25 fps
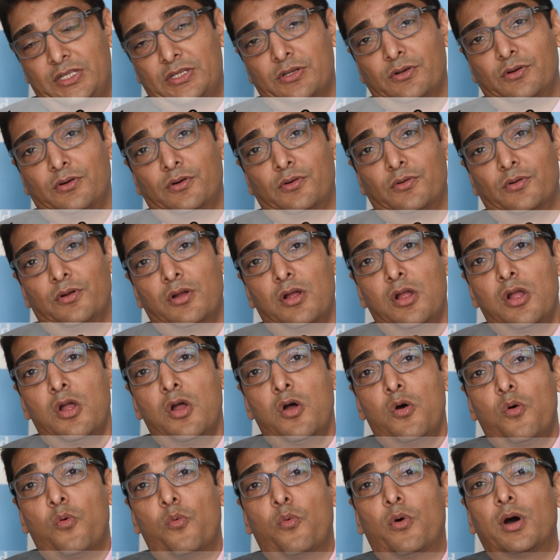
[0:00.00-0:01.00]
So
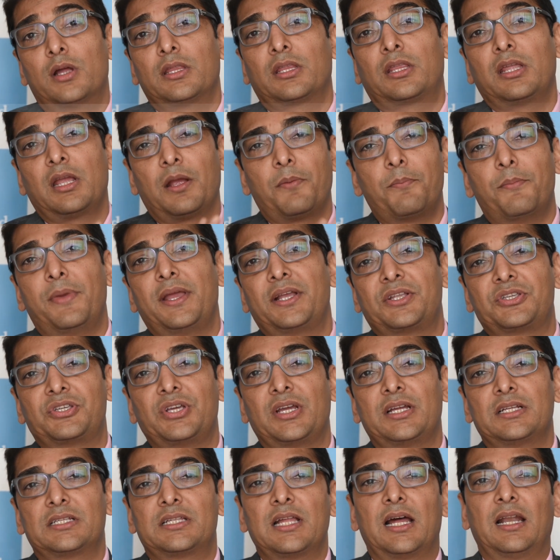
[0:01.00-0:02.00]
one thing, big
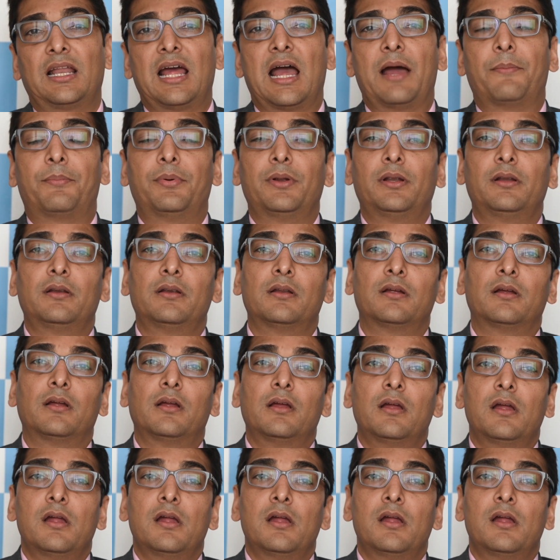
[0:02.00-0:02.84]
change that happened